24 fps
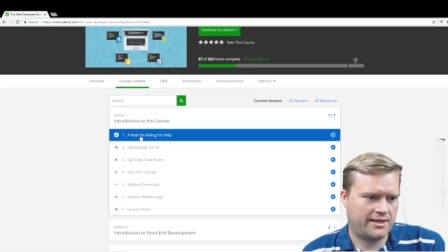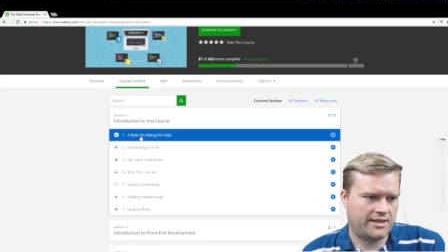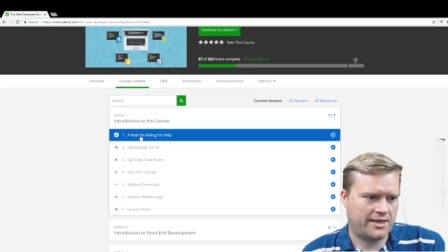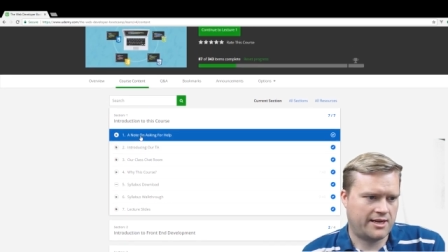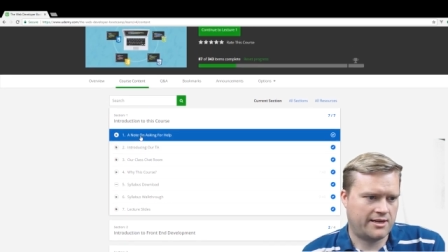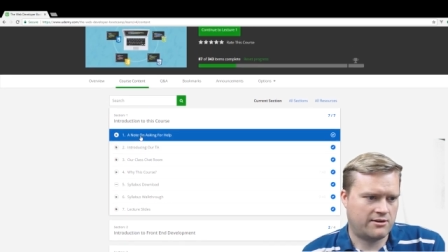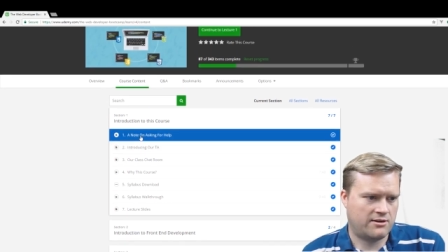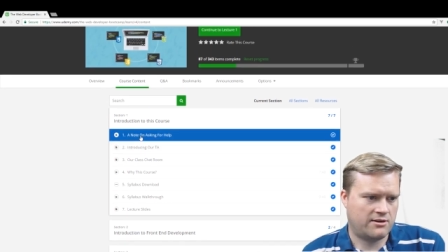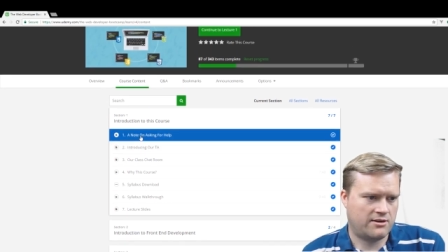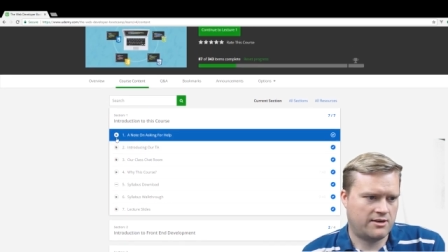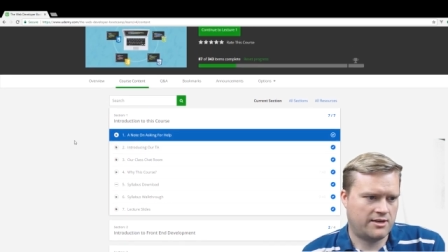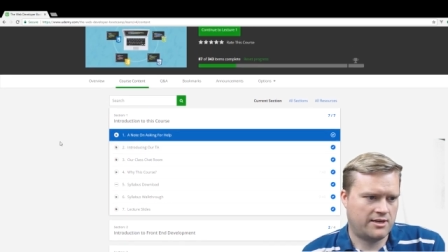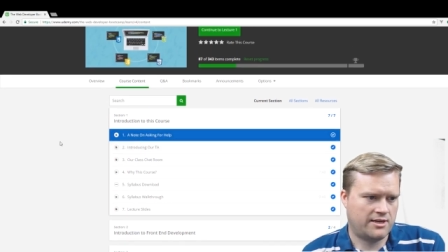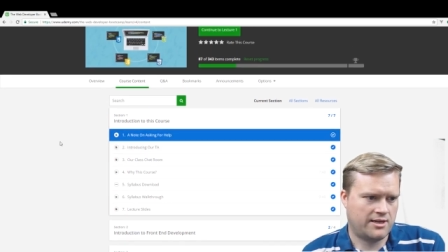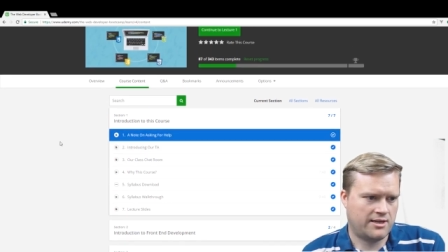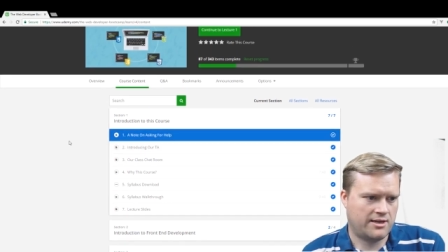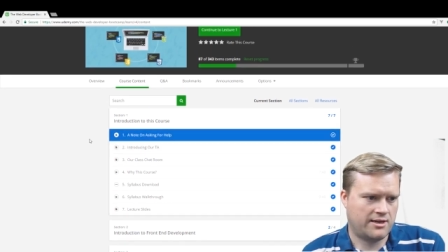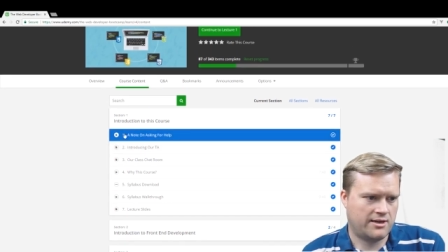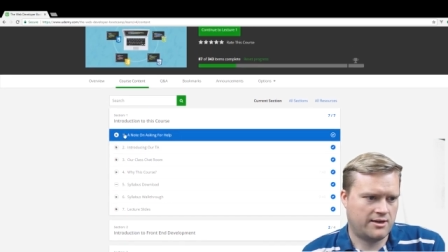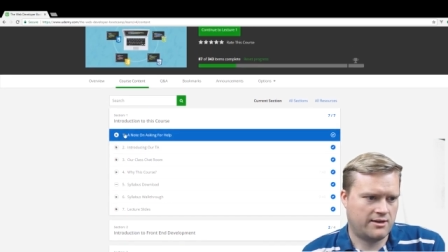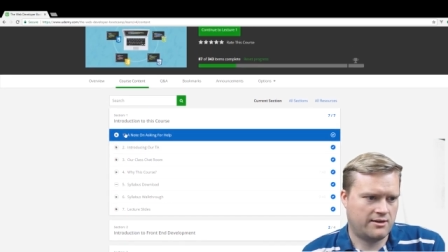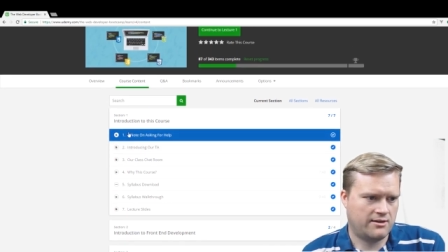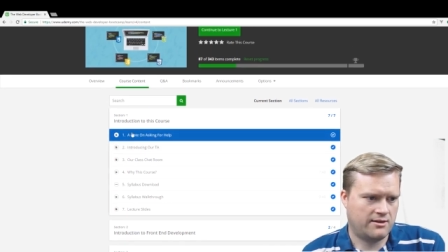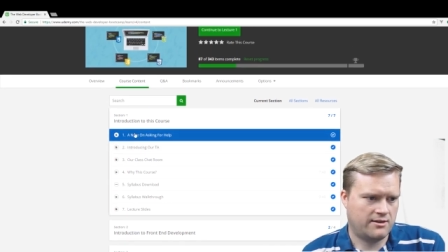that are on
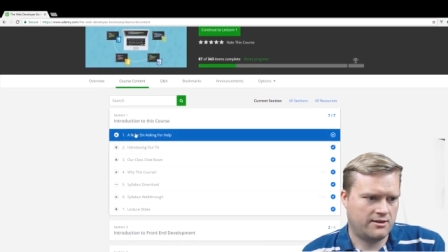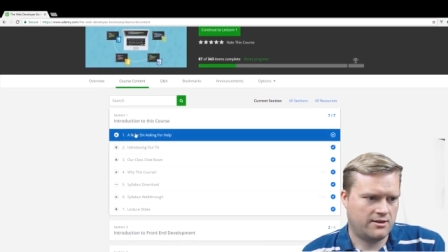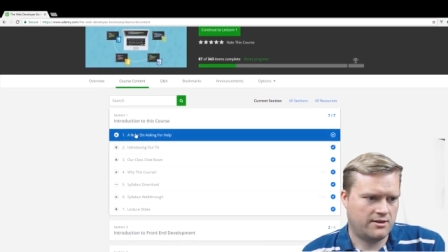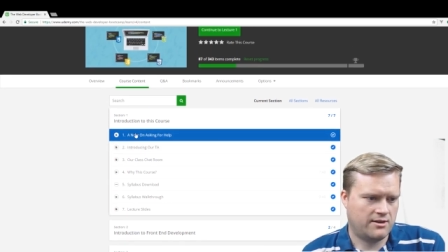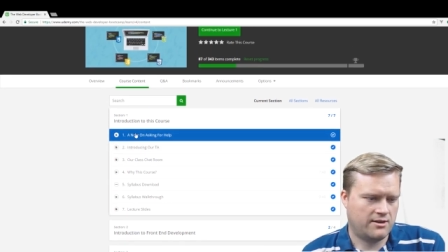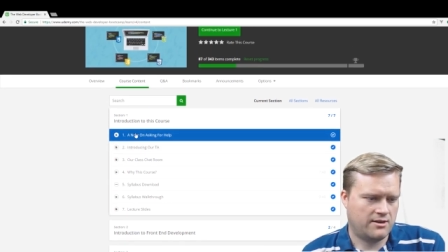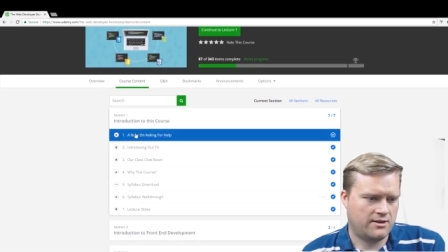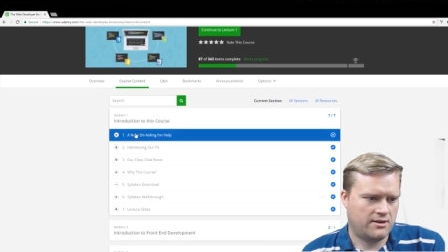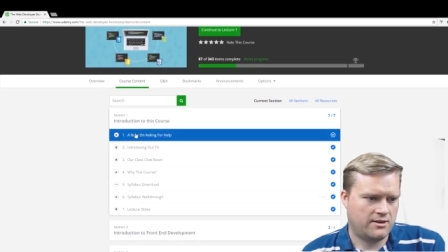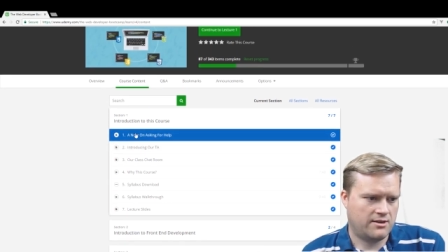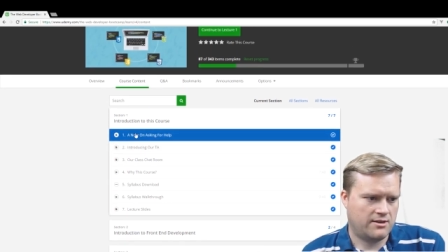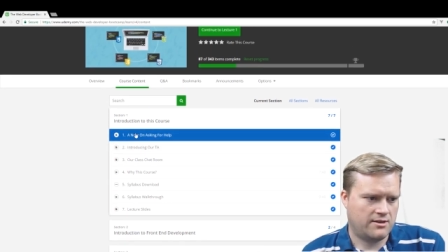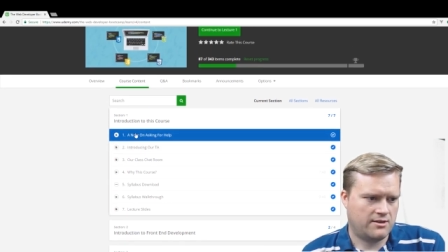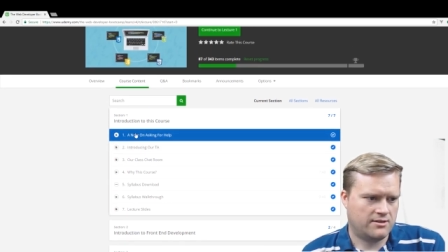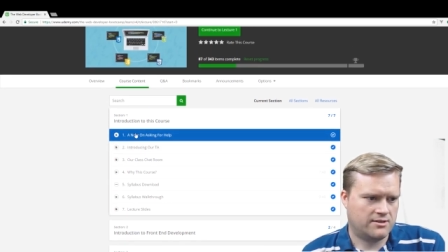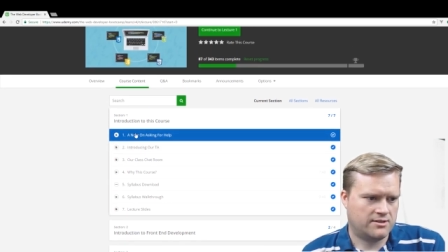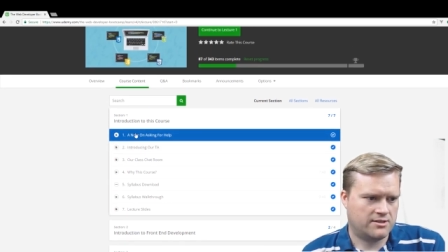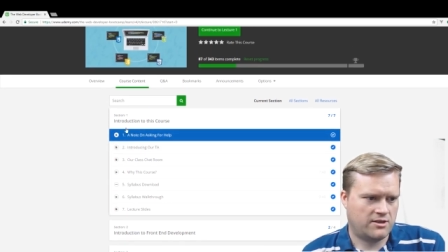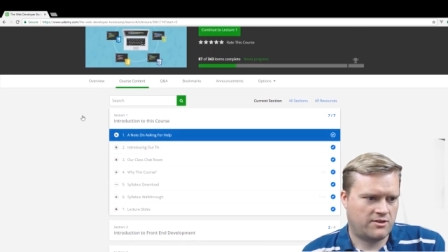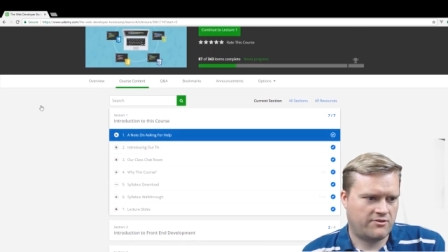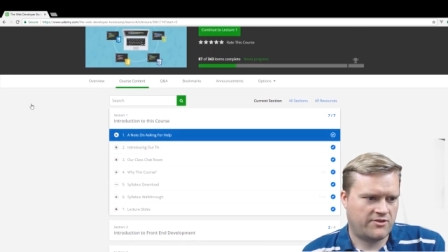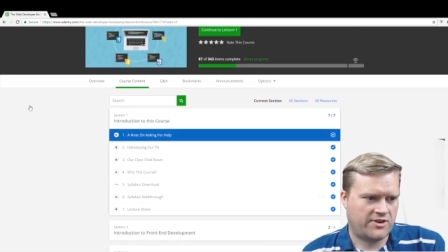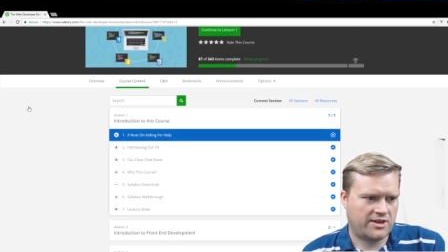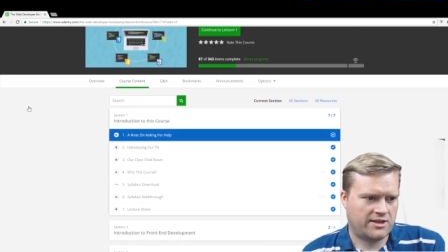here.
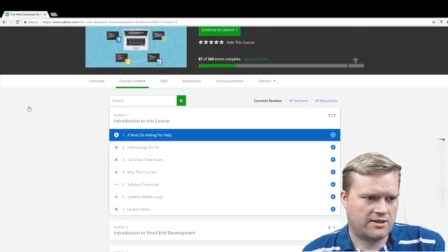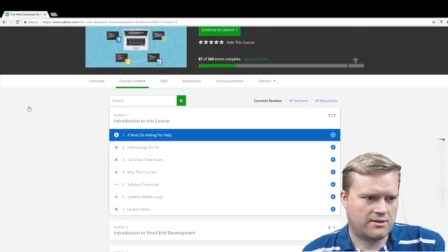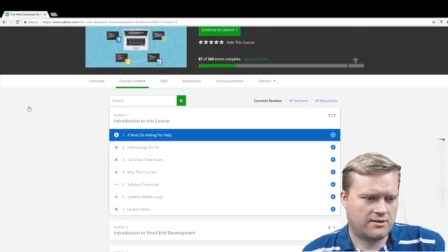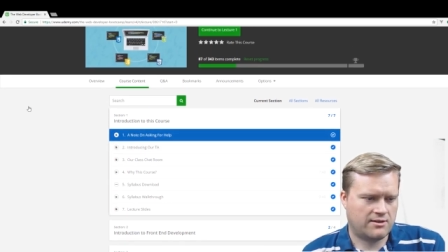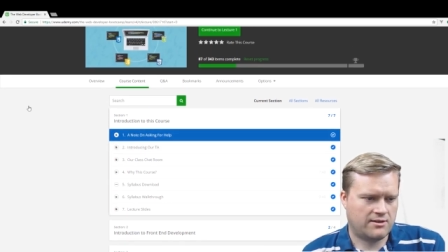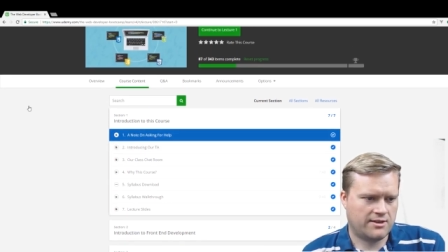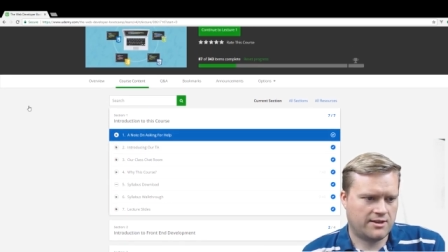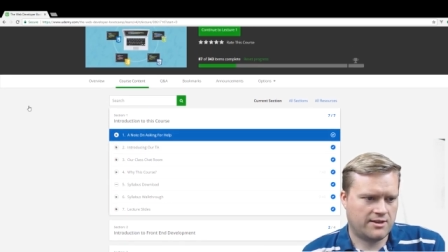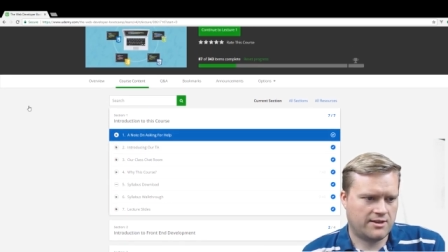So if I click on